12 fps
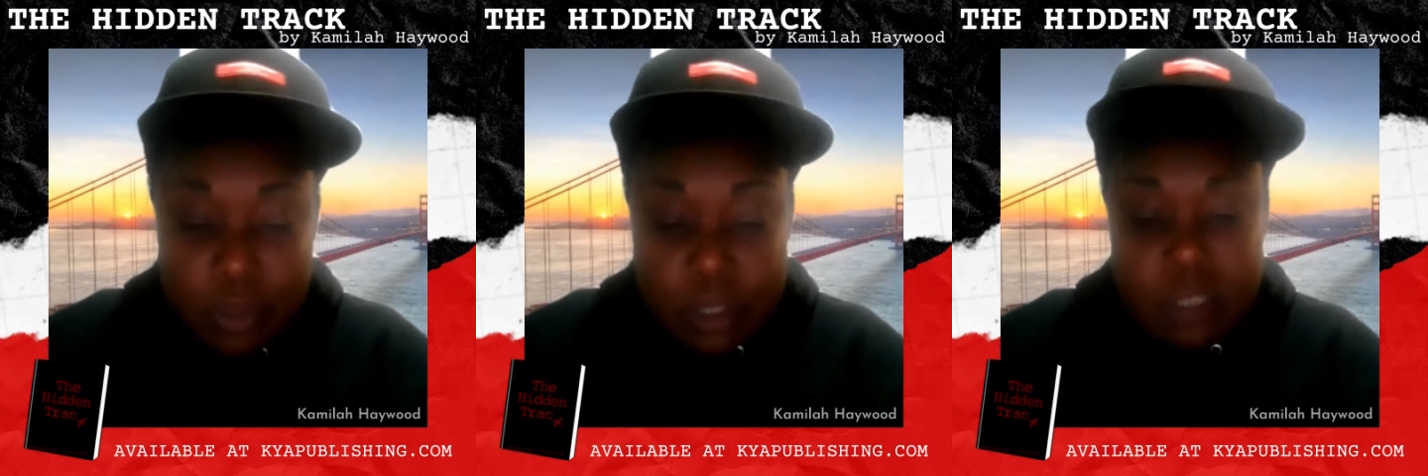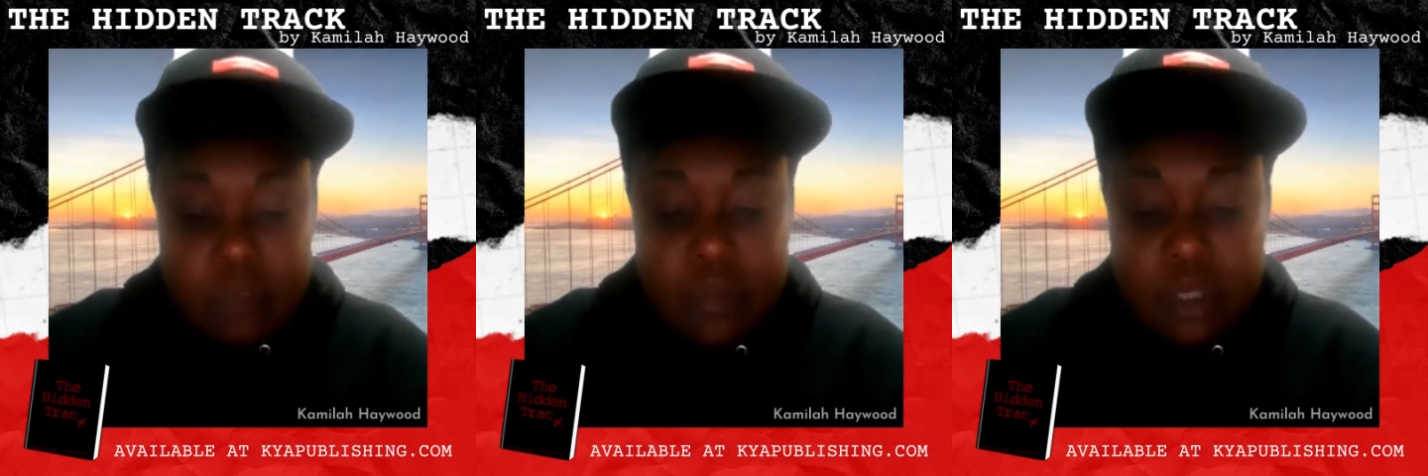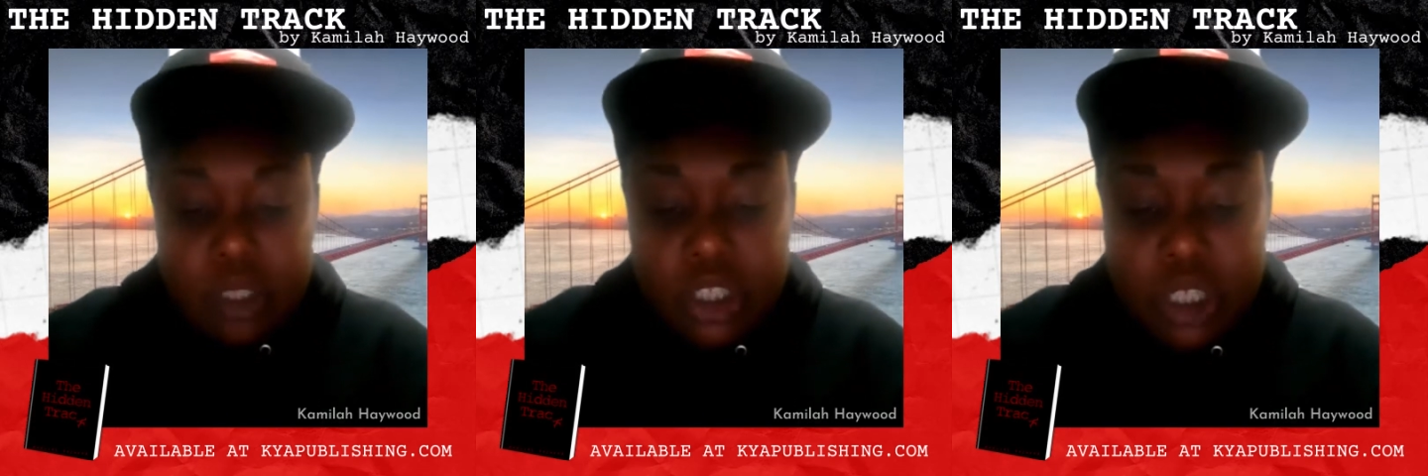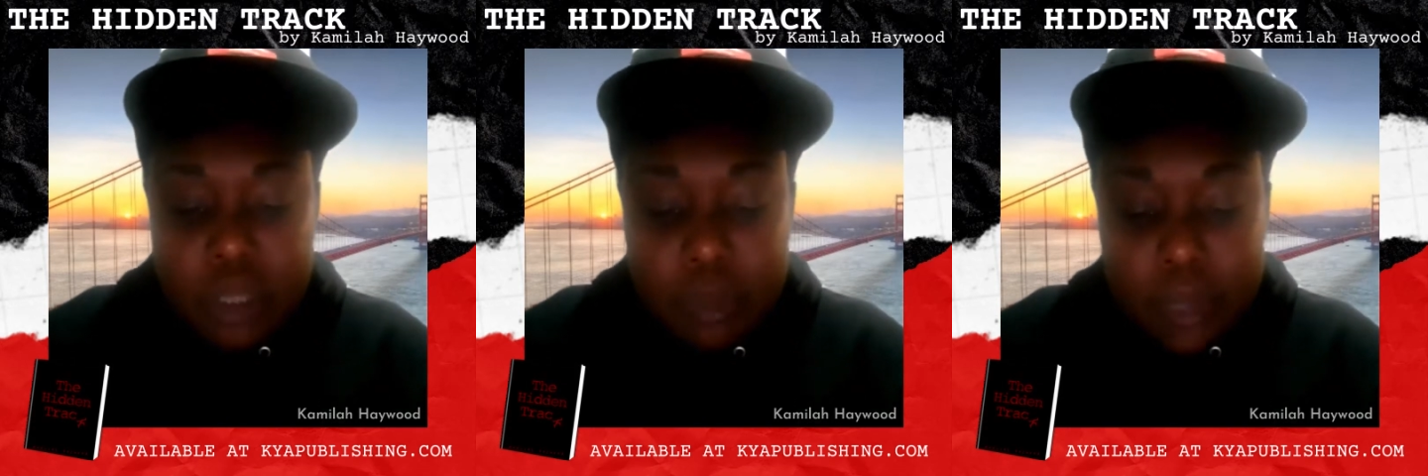pussy for a
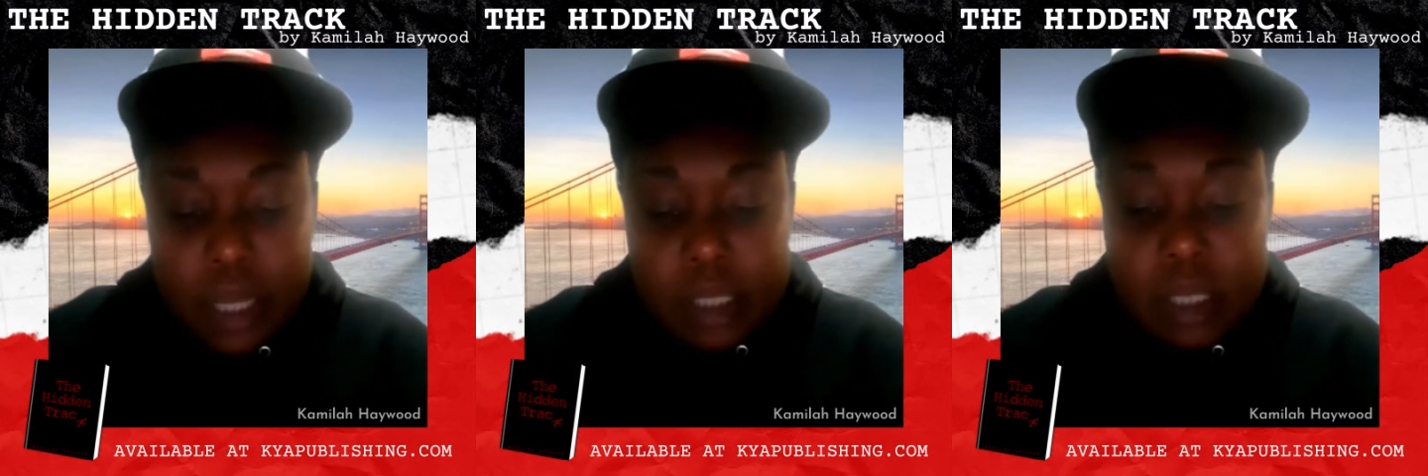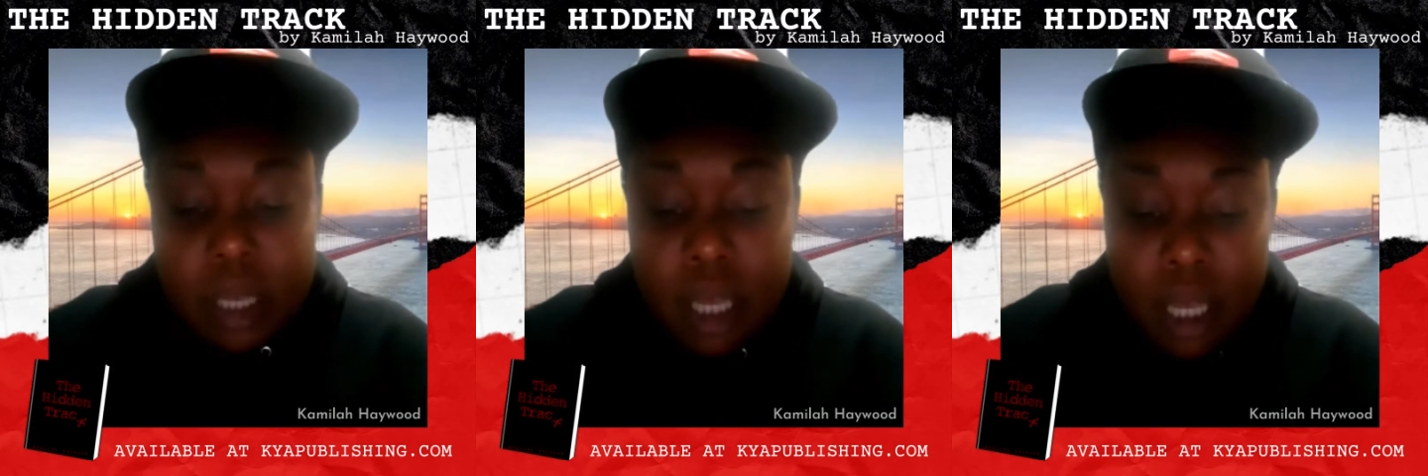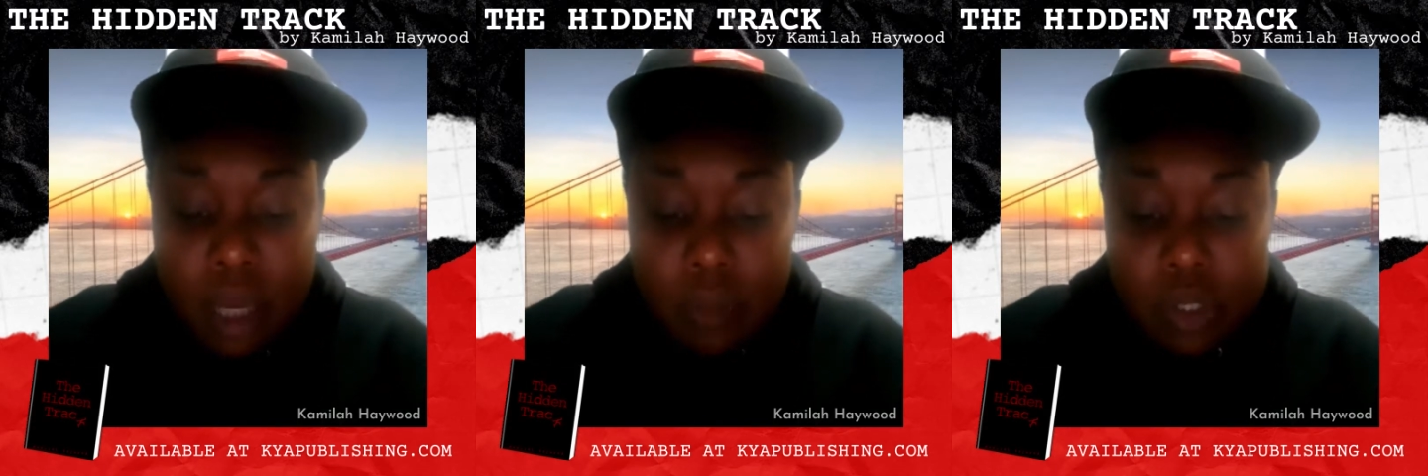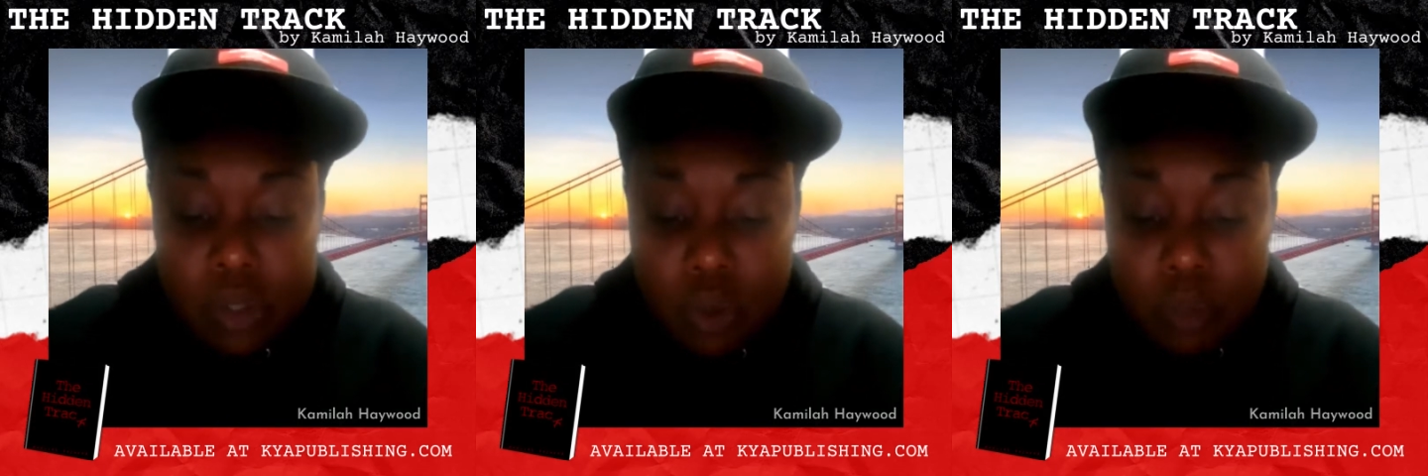cheap price. It
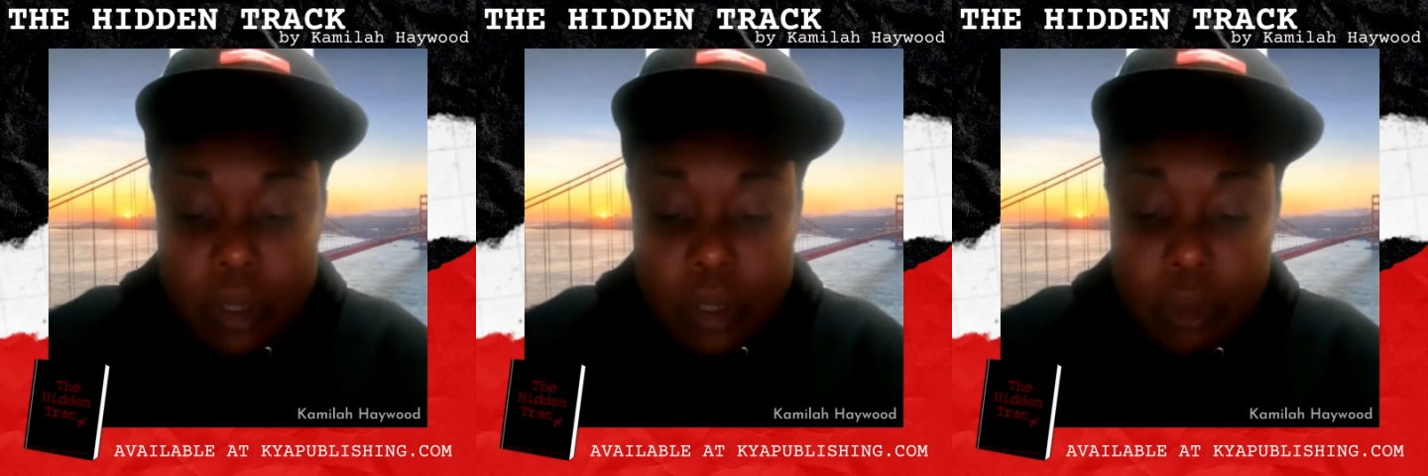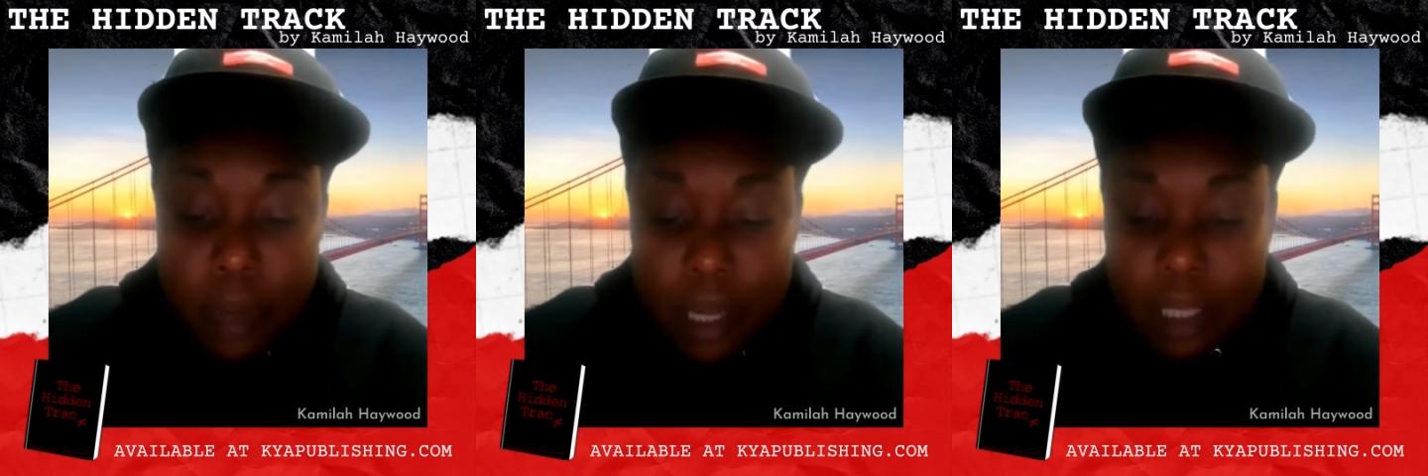was no wonder my